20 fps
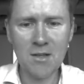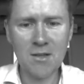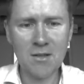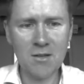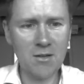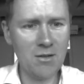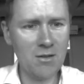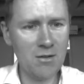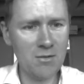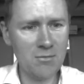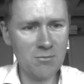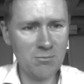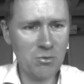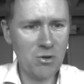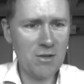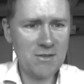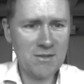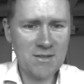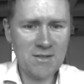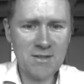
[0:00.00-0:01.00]
Uh,
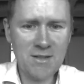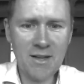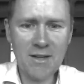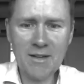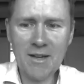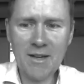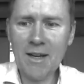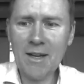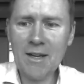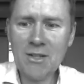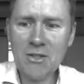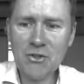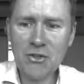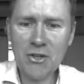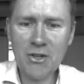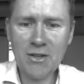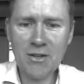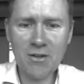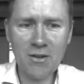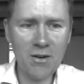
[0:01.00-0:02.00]
processes like
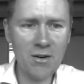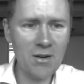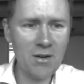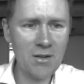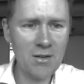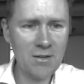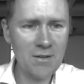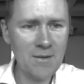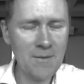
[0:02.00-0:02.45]
aging are